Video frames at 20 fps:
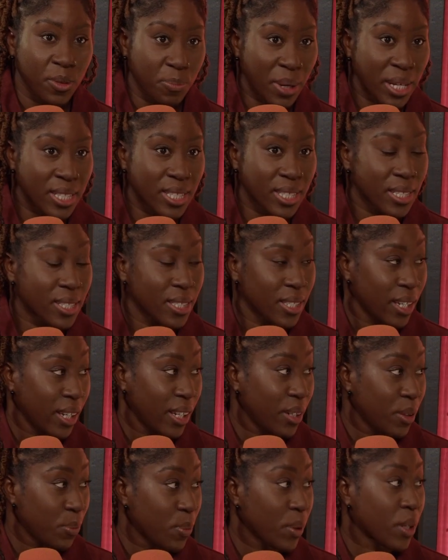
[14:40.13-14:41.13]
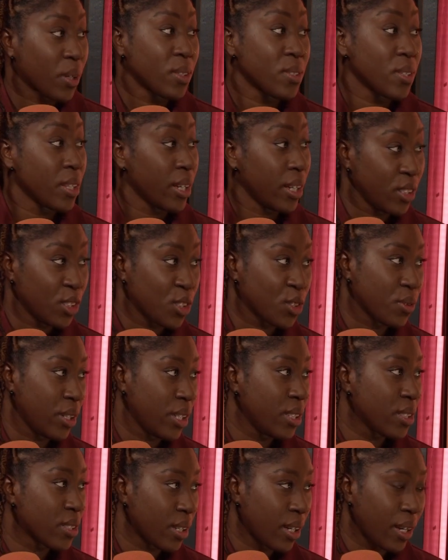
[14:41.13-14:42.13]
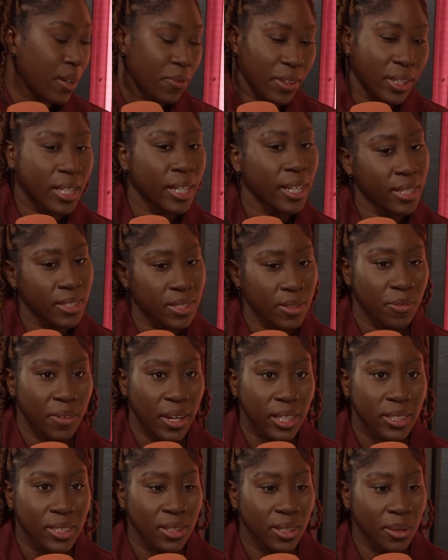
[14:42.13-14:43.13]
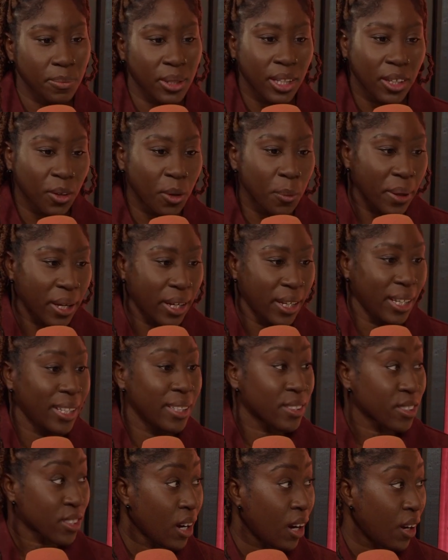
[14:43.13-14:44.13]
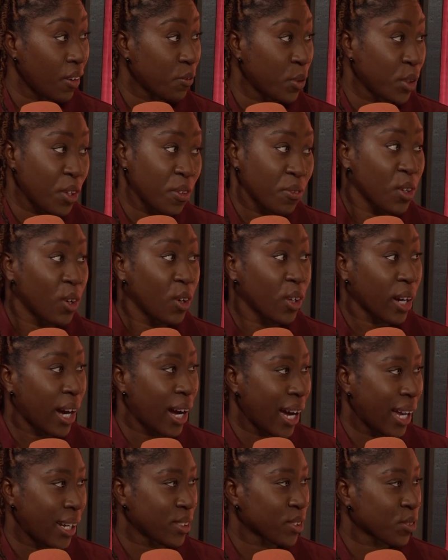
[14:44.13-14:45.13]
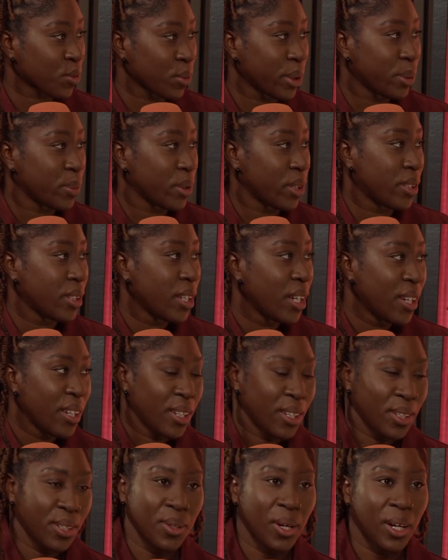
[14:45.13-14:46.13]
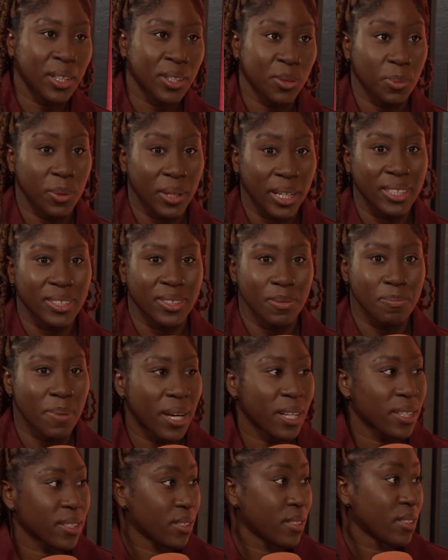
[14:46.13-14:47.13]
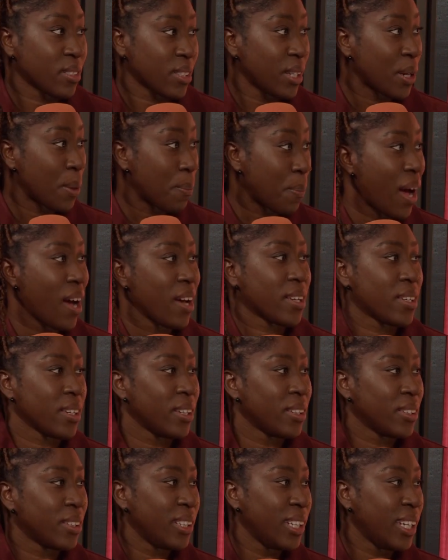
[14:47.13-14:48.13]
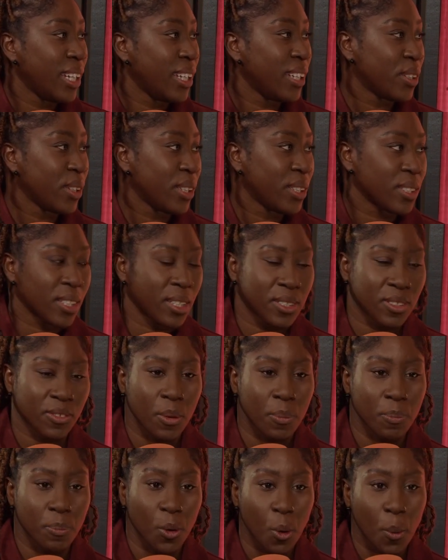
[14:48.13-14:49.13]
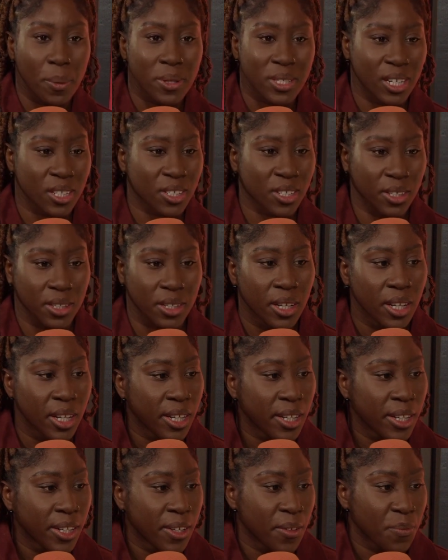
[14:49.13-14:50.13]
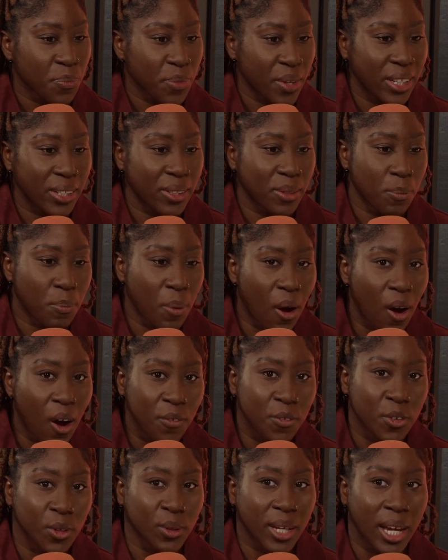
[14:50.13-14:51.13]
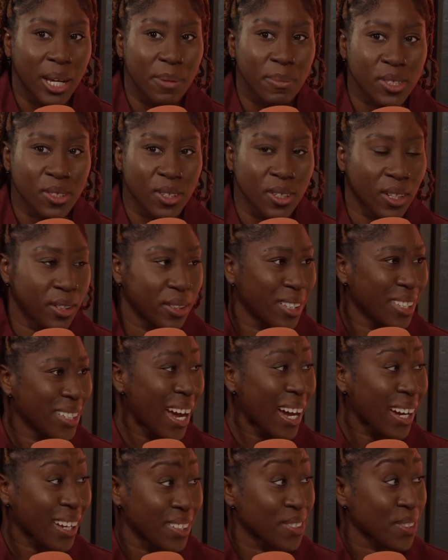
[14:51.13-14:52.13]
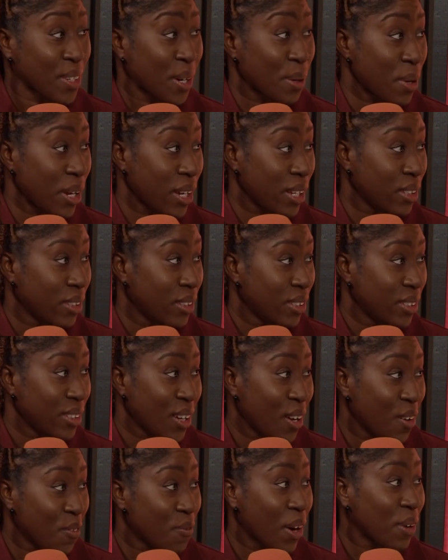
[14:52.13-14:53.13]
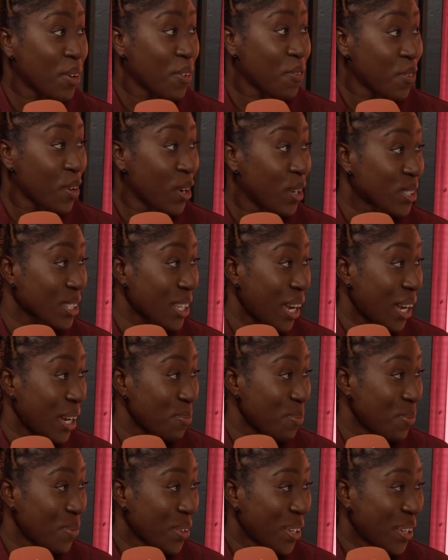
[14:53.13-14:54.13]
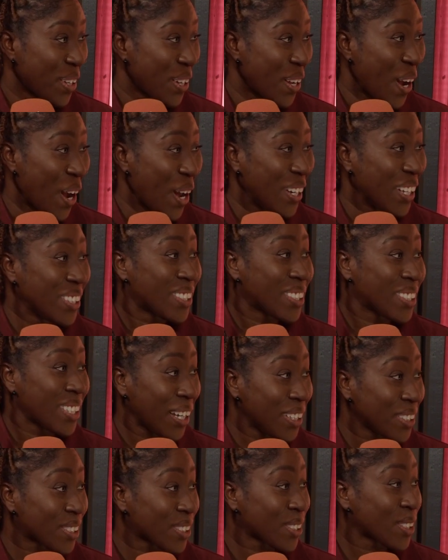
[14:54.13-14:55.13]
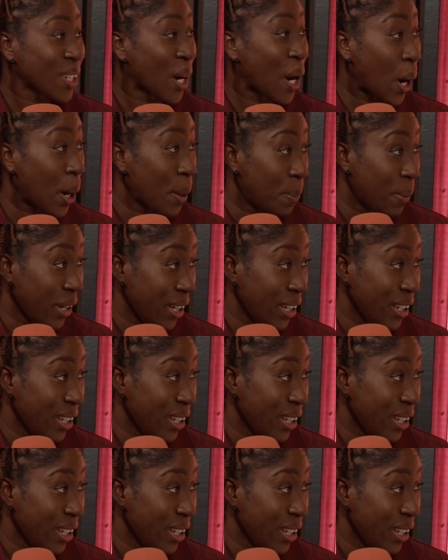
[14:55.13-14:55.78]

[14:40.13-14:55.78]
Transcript: Man City, because of the injuries, I think it is affecting them a little bit. It's tough when you've not got Alex Greenwood, who arguably is the best centre-back in the league in terms of a ball possession. then part of your game is gone. Naka's come in, her very first game, an intense derby.